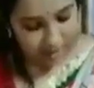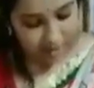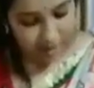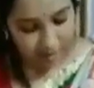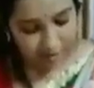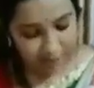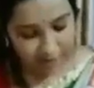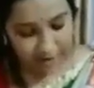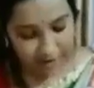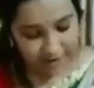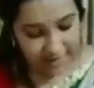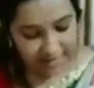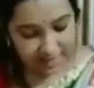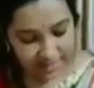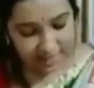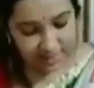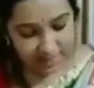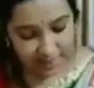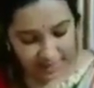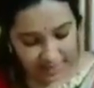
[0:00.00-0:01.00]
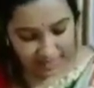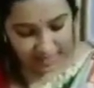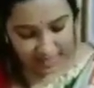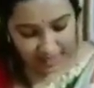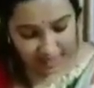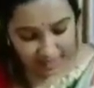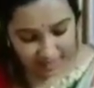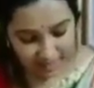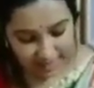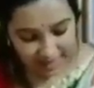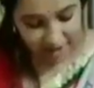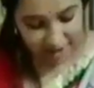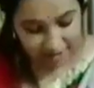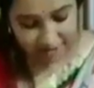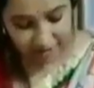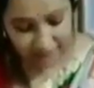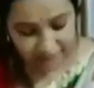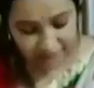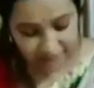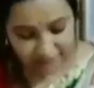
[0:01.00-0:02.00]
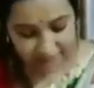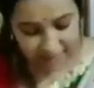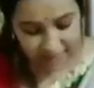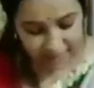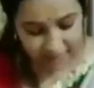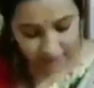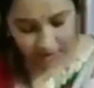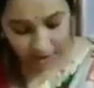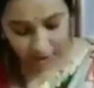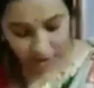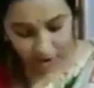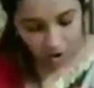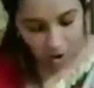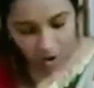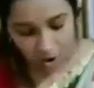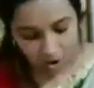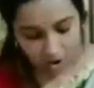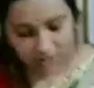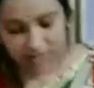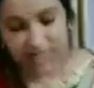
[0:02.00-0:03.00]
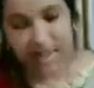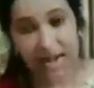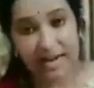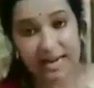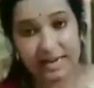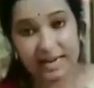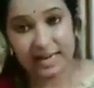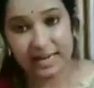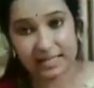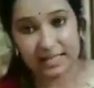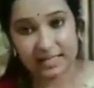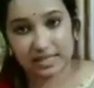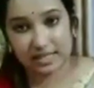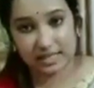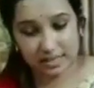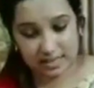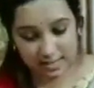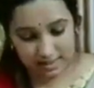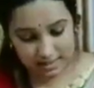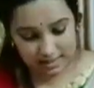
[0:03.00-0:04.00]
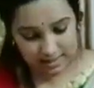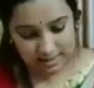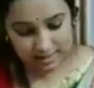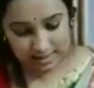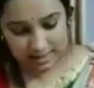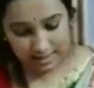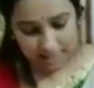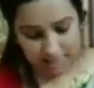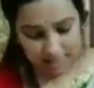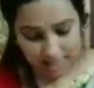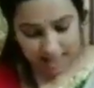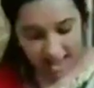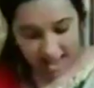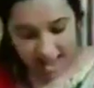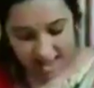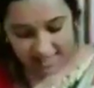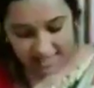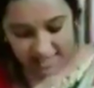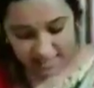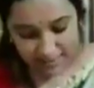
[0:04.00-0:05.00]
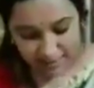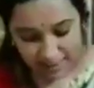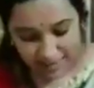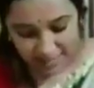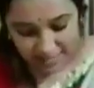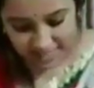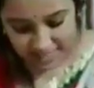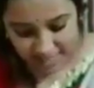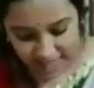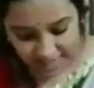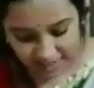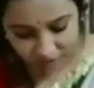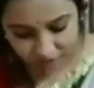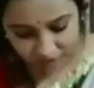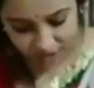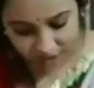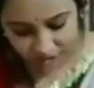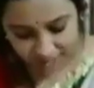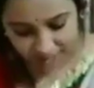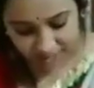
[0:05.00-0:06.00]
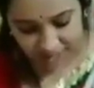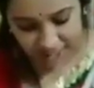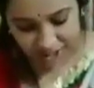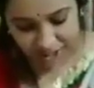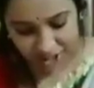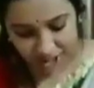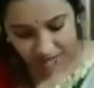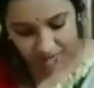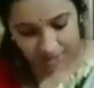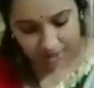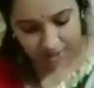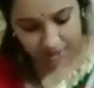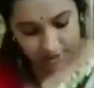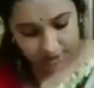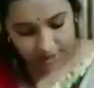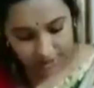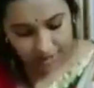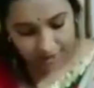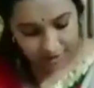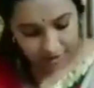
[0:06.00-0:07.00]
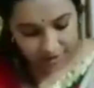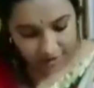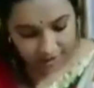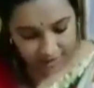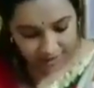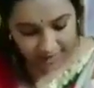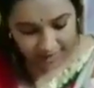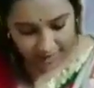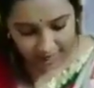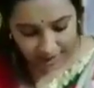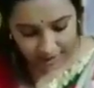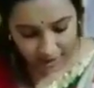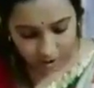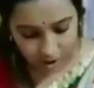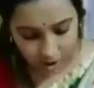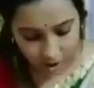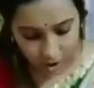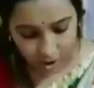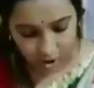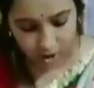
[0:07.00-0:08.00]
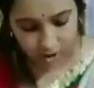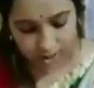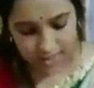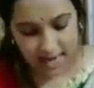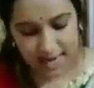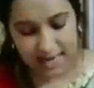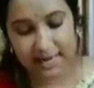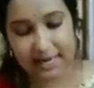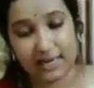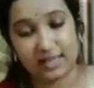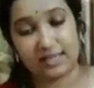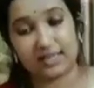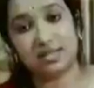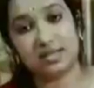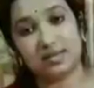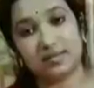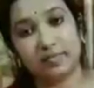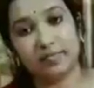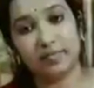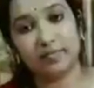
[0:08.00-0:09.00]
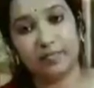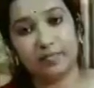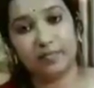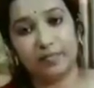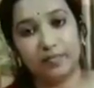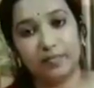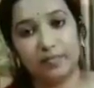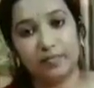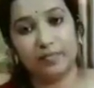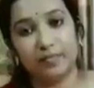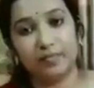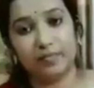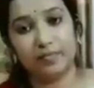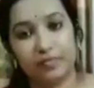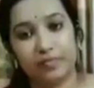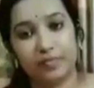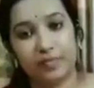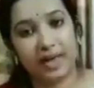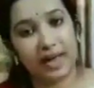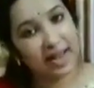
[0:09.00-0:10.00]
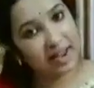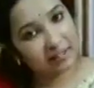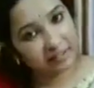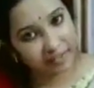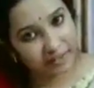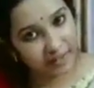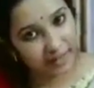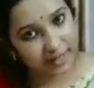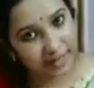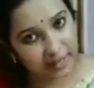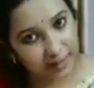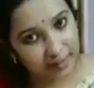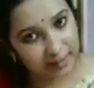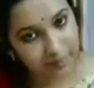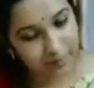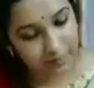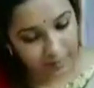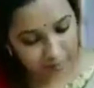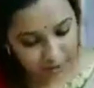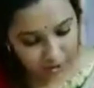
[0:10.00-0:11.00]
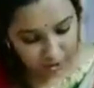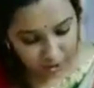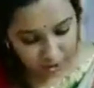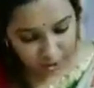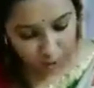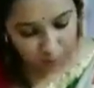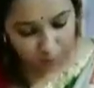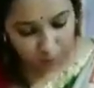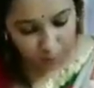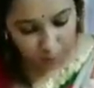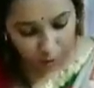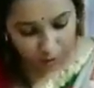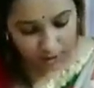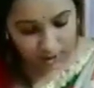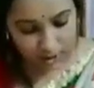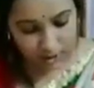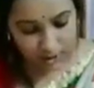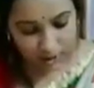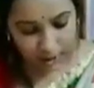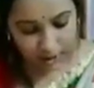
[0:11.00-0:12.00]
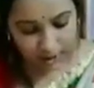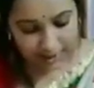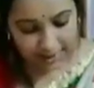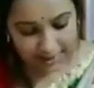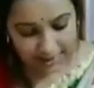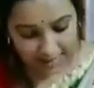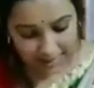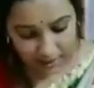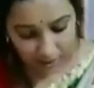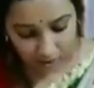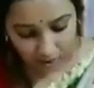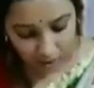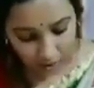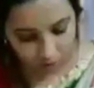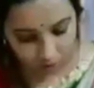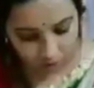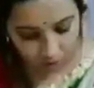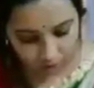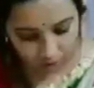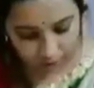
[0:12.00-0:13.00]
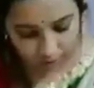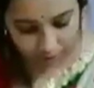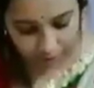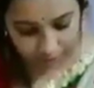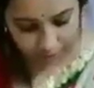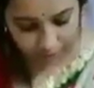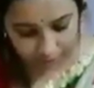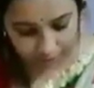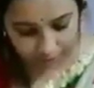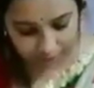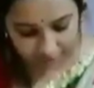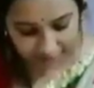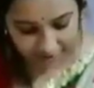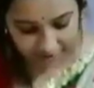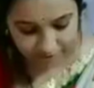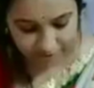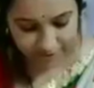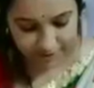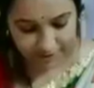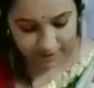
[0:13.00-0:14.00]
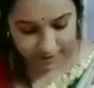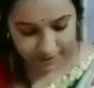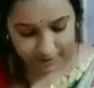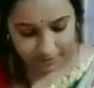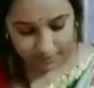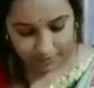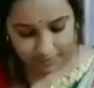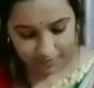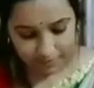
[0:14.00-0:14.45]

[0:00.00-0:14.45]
The friends met every day or Sundays and spent time with each other every day or on Sundays. Every day. So put a tick over every day.